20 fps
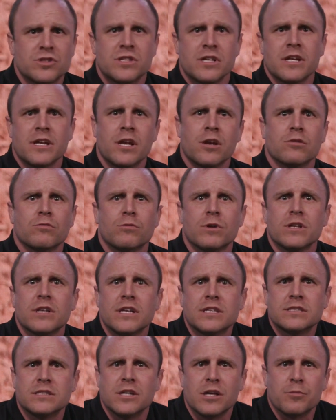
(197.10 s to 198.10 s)
sitting here
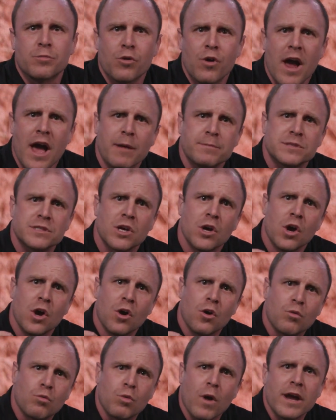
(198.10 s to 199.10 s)
listening, perhaps
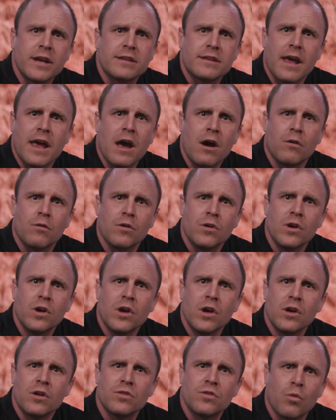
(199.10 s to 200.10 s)
write down
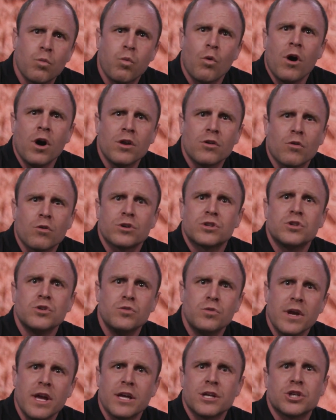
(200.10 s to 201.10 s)
the 1 or
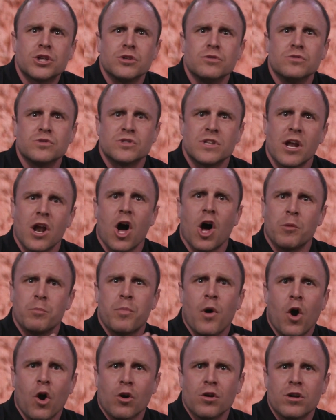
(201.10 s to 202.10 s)
2 issues that on
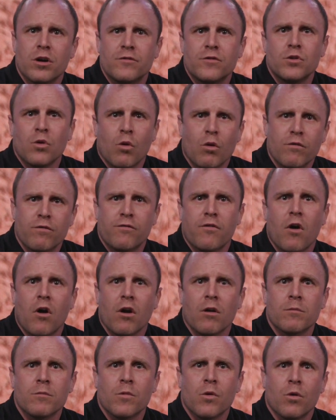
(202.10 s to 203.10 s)
part of your
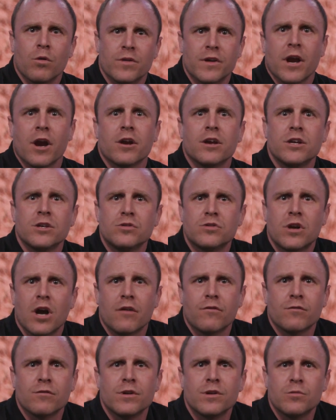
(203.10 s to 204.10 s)
farm or the area you
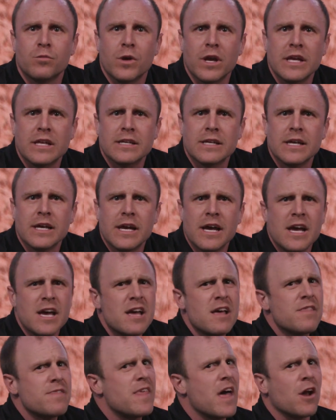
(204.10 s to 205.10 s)
cover in wheat
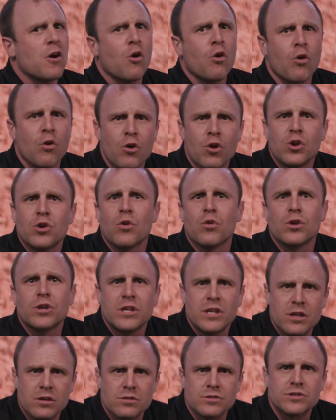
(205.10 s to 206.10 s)
that hurt your
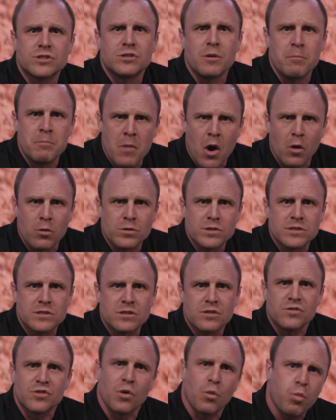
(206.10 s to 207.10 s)
yields the
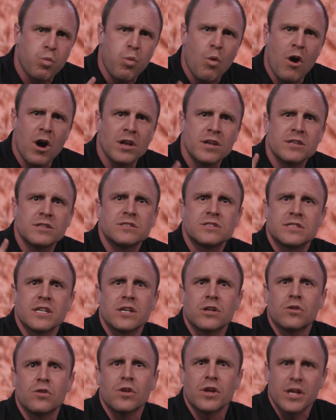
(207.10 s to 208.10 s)
most, the 1
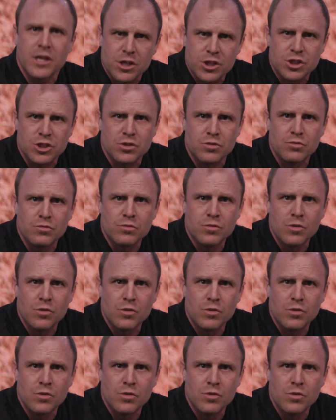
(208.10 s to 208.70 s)
single issue.